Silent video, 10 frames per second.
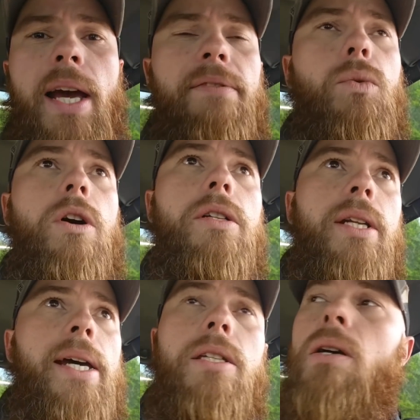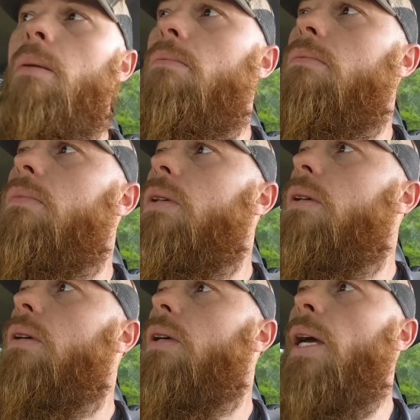didn't have to work today, so I'm
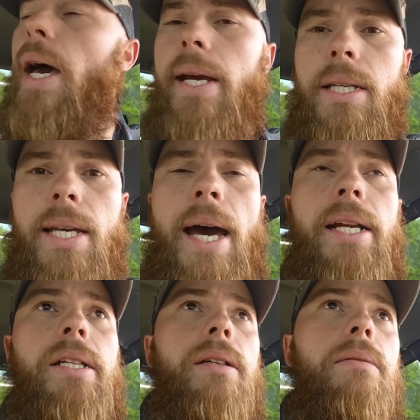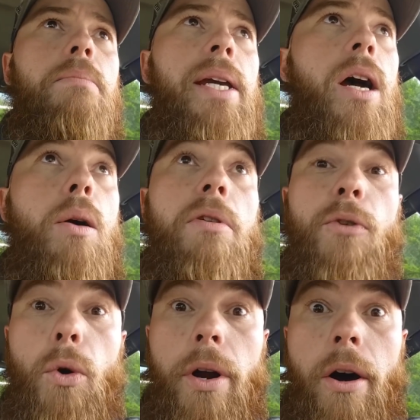kind of excited to be home
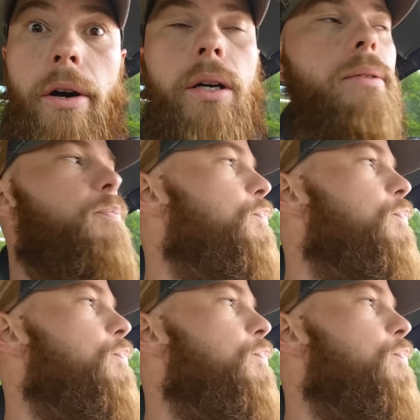before dark.